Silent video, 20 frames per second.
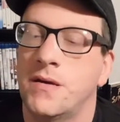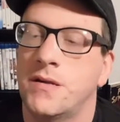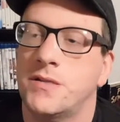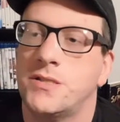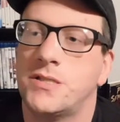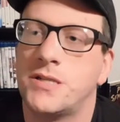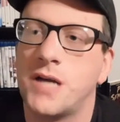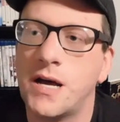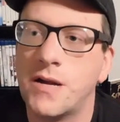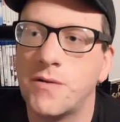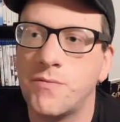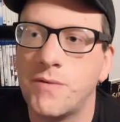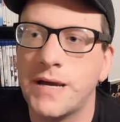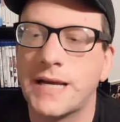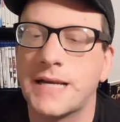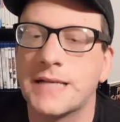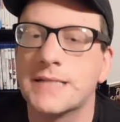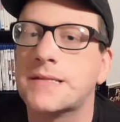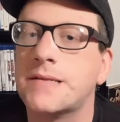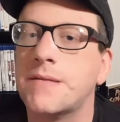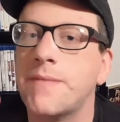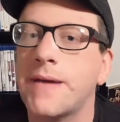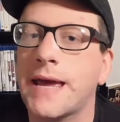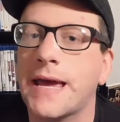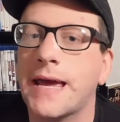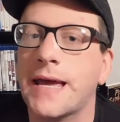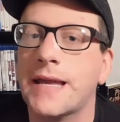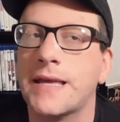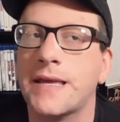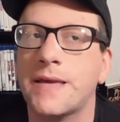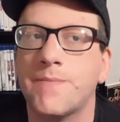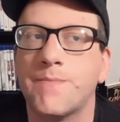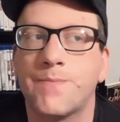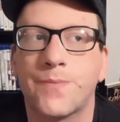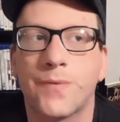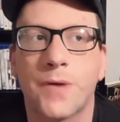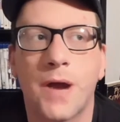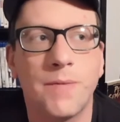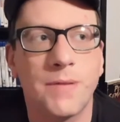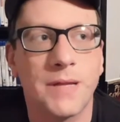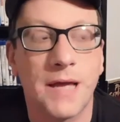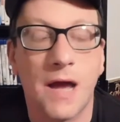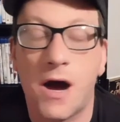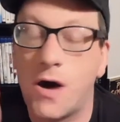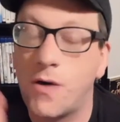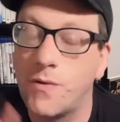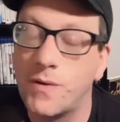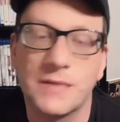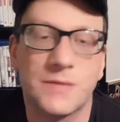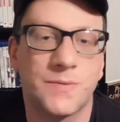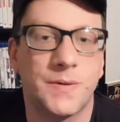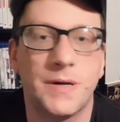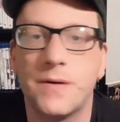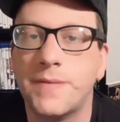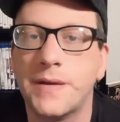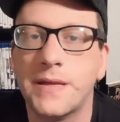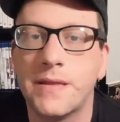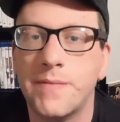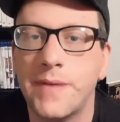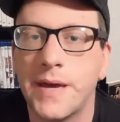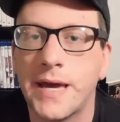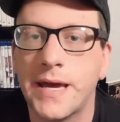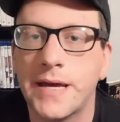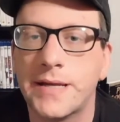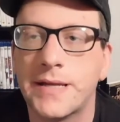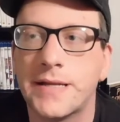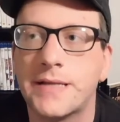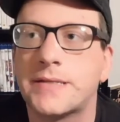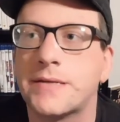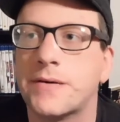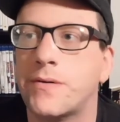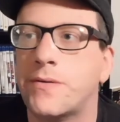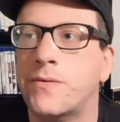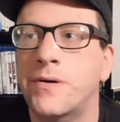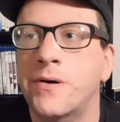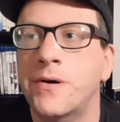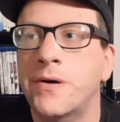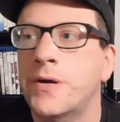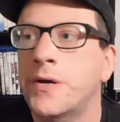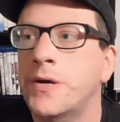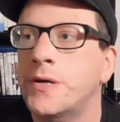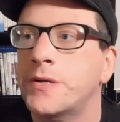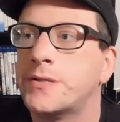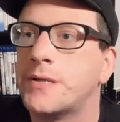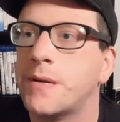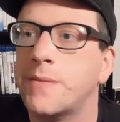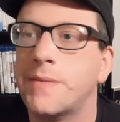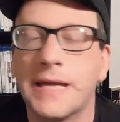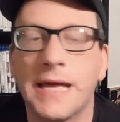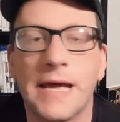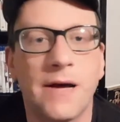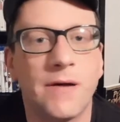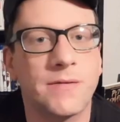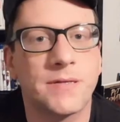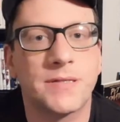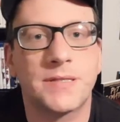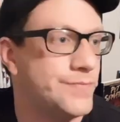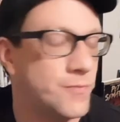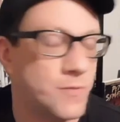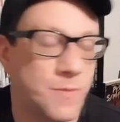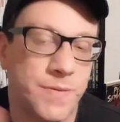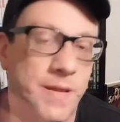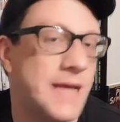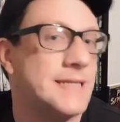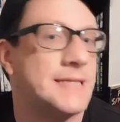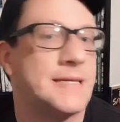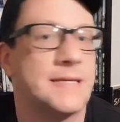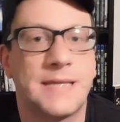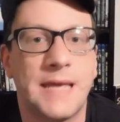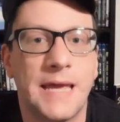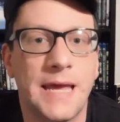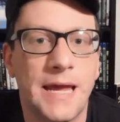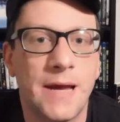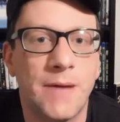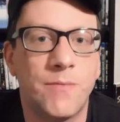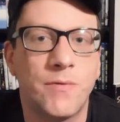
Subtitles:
John Wick is the man. He probably always will be the man until somebody else replaces him,